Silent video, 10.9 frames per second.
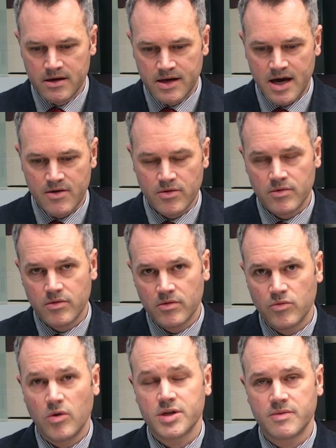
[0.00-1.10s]
Now,
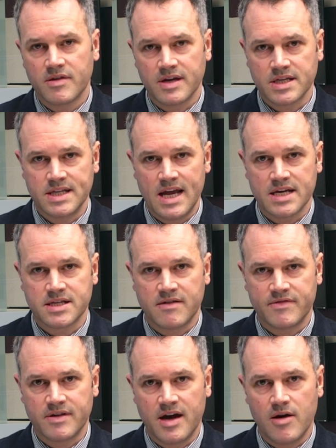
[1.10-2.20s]
what do we think's next
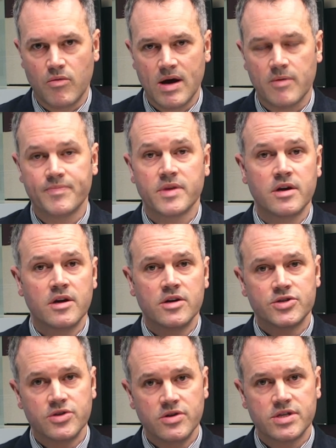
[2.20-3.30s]
after that? Well,
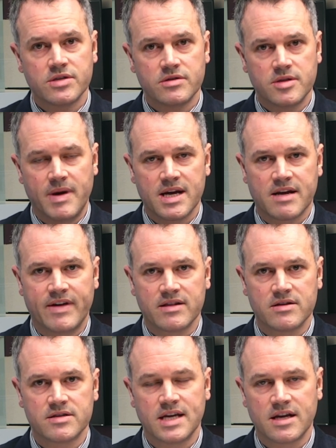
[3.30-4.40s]
should the Bank of
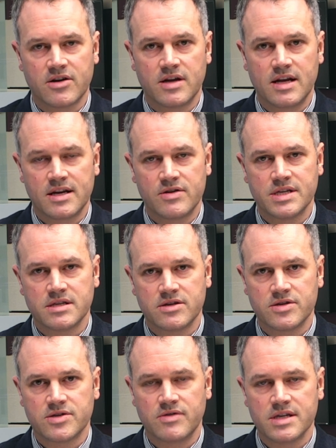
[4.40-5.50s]
England inc increase
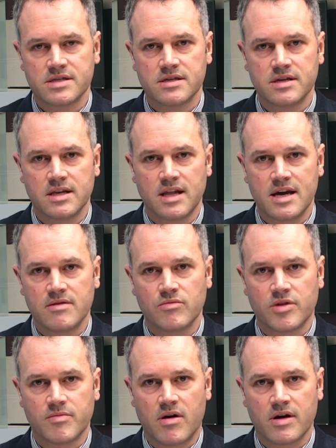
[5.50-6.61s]
interest rates in line
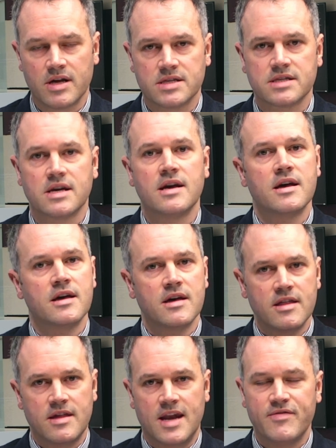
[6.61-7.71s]
with markets,
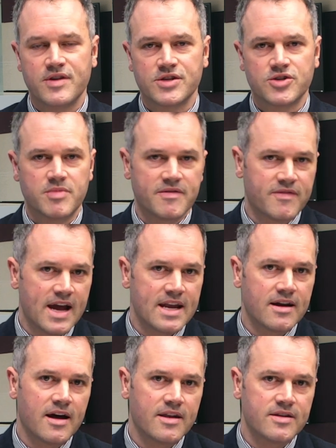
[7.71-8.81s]
then everything should be
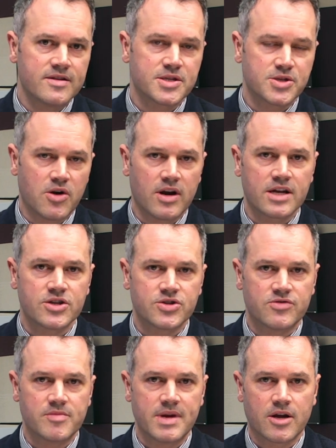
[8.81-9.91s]
fine and sterling
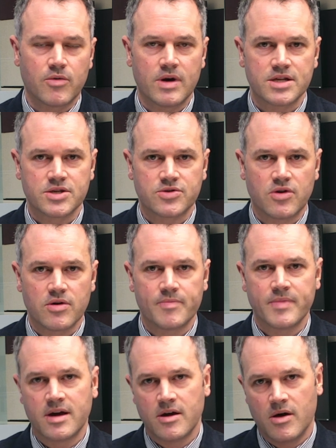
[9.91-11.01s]
should remain quite strong.
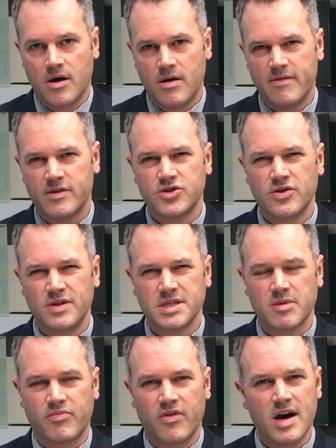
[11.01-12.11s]
However, should they
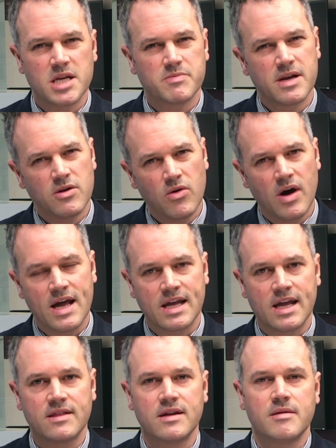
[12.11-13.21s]
surprise by not
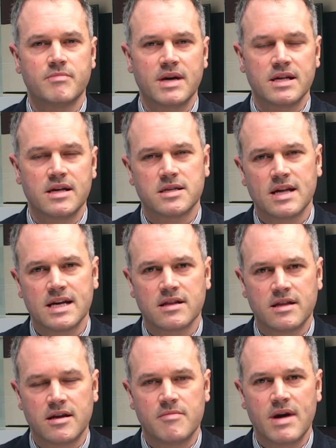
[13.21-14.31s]
hiking, then it might, it's
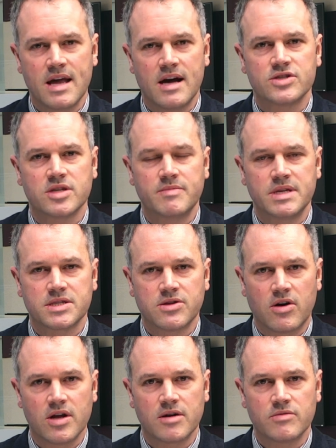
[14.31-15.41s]
likely that it might actually be
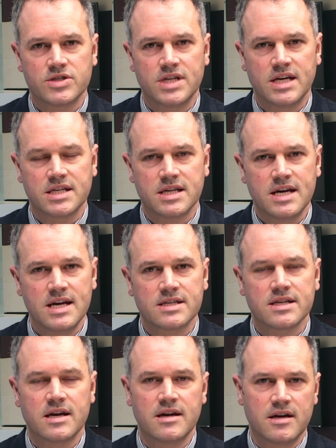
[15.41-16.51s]
sterling which takes the
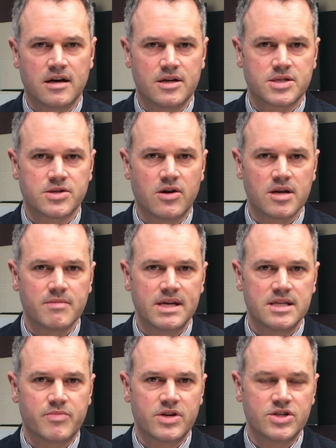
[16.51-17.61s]
hit, and sterling may
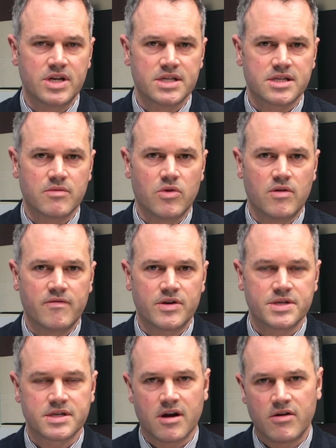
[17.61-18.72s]
depreciate somewhat
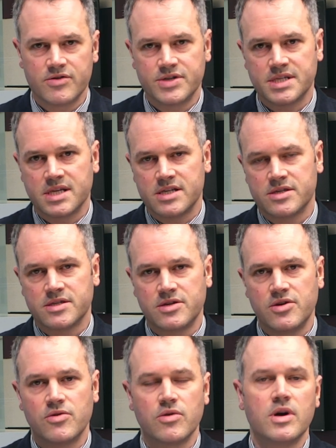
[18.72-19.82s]
versus currencies such as the
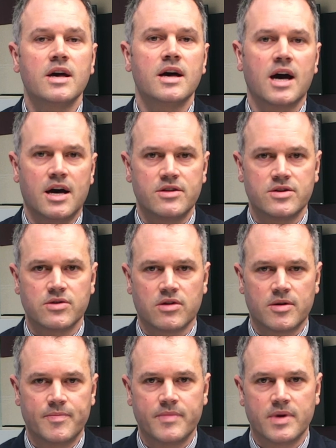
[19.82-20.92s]
euro and the dollar.